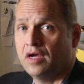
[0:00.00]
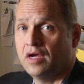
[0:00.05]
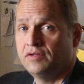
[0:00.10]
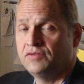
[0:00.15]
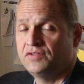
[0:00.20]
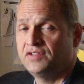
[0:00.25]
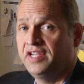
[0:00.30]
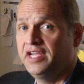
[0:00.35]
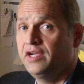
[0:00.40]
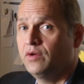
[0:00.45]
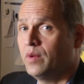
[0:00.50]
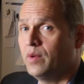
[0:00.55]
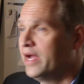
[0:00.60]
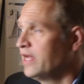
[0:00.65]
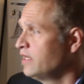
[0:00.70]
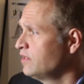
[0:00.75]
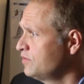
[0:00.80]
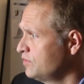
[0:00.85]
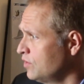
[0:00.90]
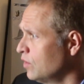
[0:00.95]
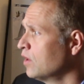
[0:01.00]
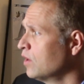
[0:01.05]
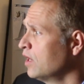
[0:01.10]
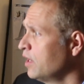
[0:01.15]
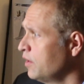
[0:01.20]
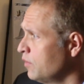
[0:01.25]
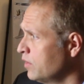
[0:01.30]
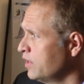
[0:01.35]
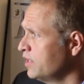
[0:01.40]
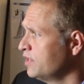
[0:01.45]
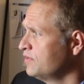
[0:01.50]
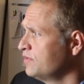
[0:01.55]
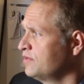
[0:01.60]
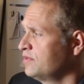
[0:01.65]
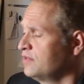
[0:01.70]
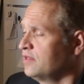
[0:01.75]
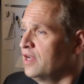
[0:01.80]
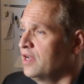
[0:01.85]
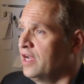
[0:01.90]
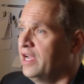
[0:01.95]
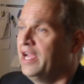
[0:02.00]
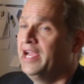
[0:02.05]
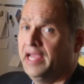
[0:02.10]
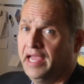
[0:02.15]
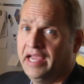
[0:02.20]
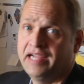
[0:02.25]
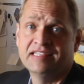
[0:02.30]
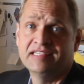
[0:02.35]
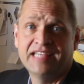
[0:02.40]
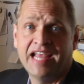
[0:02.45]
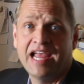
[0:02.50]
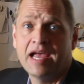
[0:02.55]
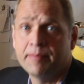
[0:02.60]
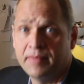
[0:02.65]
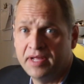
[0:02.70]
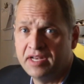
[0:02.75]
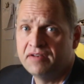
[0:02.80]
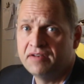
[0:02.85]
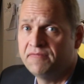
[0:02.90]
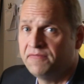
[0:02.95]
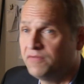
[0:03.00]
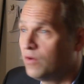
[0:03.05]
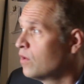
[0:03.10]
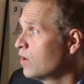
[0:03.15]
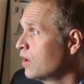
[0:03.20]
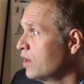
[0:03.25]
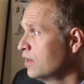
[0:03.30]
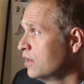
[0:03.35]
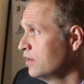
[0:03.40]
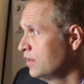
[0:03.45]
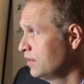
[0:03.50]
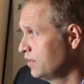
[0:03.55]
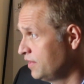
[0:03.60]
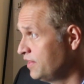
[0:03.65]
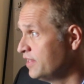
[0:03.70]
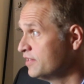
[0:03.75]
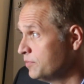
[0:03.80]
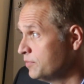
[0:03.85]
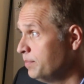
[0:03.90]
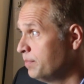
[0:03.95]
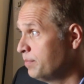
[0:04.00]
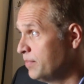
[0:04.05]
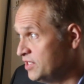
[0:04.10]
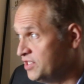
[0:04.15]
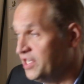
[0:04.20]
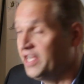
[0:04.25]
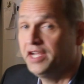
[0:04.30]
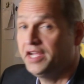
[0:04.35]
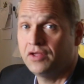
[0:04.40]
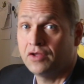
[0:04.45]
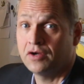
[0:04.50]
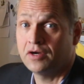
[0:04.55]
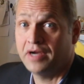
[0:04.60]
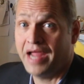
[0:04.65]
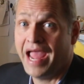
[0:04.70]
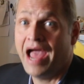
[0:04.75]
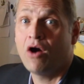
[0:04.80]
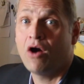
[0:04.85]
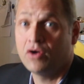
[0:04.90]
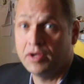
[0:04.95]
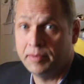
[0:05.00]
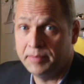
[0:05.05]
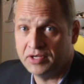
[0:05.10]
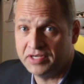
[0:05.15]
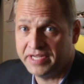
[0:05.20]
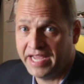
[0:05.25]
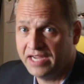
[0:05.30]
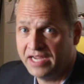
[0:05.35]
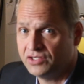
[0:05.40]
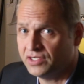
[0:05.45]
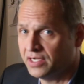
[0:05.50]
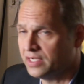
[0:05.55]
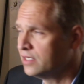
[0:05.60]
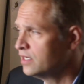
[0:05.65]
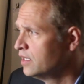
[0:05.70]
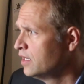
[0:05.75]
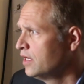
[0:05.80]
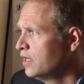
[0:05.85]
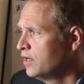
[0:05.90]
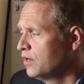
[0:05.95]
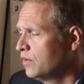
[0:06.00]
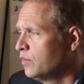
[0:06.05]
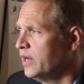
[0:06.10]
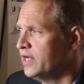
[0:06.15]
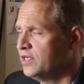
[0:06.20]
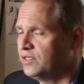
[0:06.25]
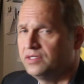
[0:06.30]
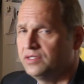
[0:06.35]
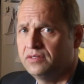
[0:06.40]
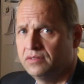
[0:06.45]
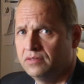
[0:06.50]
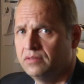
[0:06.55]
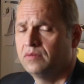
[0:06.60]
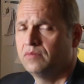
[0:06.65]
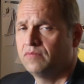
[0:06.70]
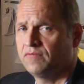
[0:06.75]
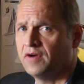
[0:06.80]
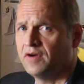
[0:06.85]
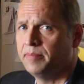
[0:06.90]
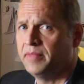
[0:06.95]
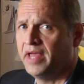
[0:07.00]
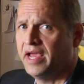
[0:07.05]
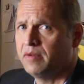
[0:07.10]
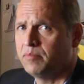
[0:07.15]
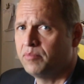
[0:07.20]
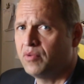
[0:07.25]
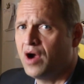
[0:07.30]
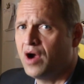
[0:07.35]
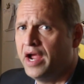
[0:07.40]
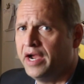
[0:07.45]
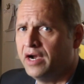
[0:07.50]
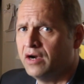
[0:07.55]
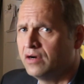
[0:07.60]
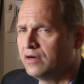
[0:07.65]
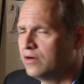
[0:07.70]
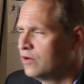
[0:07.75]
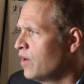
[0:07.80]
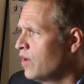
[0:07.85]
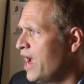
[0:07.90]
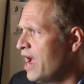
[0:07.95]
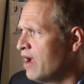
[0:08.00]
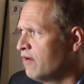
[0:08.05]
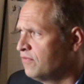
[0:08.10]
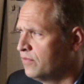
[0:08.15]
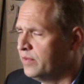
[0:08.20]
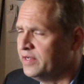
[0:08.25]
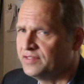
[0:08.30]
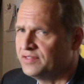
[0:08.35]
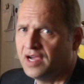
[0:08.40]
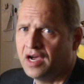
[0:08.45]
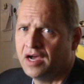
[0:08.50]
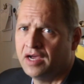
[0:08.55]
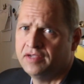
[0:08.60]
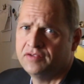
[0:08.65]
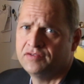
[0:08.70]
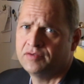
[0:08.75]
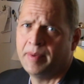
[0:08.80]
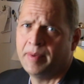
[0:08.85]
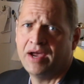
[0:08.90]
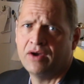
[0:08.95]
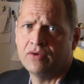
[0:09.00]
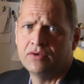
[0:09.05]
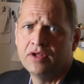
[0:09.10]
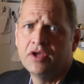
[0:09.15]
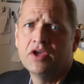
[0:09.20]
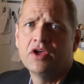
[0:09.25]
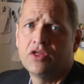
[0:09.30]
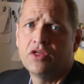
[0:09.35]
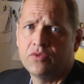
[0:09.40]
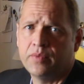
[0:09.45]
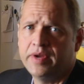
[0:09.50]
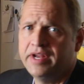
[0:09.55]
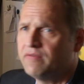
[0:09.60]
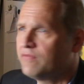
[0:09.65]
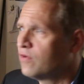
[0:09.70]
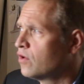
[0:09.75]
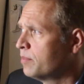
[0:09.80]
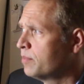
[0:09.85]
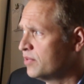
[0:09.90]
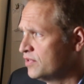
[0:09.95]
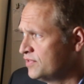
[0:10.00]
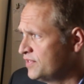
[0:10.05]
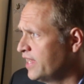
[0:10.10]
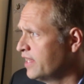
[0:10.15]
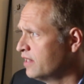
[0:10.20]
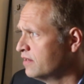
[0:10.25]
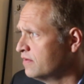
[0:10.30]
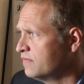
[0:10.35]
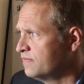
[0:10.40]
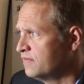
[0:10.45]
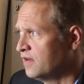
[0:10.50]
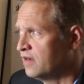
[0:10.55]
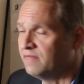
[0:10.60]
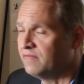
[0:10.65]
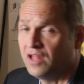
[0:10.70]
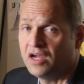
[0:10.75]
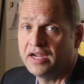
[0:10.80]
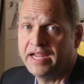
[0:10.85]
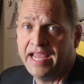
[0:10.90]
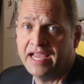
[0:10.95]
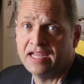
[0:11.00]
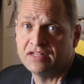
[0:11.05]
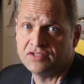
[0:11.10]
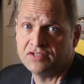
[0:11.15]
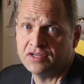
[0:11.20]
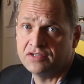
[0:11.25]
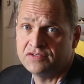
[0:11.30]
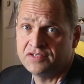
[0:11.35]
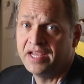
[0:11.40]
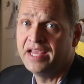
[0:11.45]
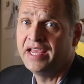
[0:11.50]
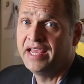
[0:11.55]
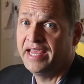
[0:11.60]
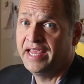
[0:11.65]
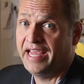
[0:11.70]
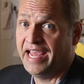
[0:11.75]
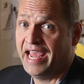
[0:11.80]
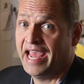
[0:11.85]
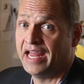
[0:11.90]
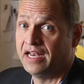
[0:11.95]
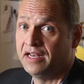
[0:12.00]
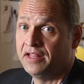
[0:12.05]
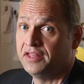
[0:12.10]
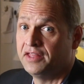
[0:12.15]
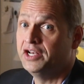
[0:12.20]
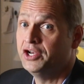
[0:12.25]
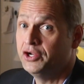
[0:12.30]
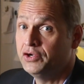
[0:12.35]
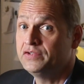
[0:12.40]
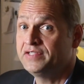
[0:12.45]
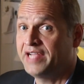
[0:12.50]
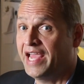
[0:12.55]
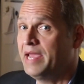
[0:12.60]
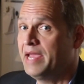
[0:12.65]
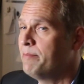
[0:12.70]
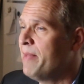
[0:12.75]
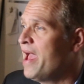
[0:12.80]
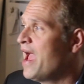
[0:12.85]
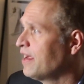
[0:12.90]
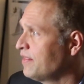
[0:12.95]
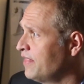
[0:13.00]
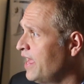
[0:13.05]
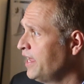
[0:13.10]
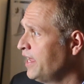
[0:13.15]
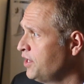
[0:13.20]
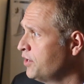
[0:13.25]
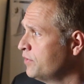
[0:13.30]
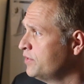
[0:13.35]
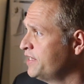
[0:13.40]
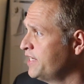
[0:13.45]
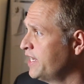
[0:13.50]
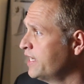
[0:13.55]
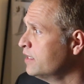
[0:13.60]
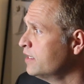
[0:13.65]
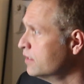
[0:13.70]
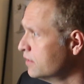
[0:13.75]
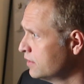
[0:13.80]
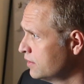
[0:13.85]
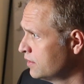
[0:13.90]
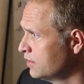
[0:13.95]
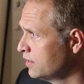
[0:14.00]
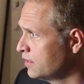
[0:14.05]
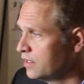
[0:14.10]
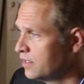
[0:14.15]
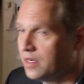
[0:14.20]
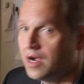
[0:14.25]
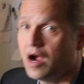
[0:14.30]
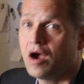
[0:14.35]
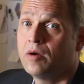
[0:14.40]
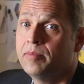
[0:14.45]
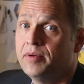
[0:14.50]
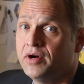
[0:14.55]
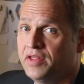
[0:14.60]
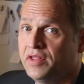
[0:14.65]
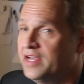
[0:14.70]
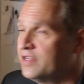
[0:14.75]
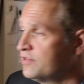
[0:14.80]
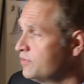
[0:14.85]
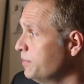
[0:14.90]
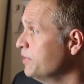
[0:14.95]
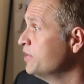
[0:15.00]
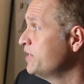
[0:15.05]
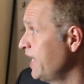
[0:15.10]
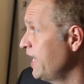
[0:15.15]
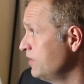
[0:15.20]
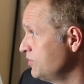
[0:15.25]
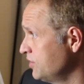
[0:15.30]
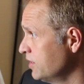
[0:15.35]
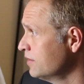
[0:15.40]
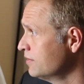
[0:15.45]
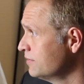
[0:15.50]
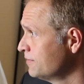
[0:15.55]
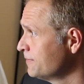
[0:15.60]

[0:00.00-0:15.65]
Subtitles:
sequenced, or it was examined for this particular Elk mutation, which from that prior graph we saw is about 3 to 4% of lung cancers, and the news came back that you did harbor this mutation.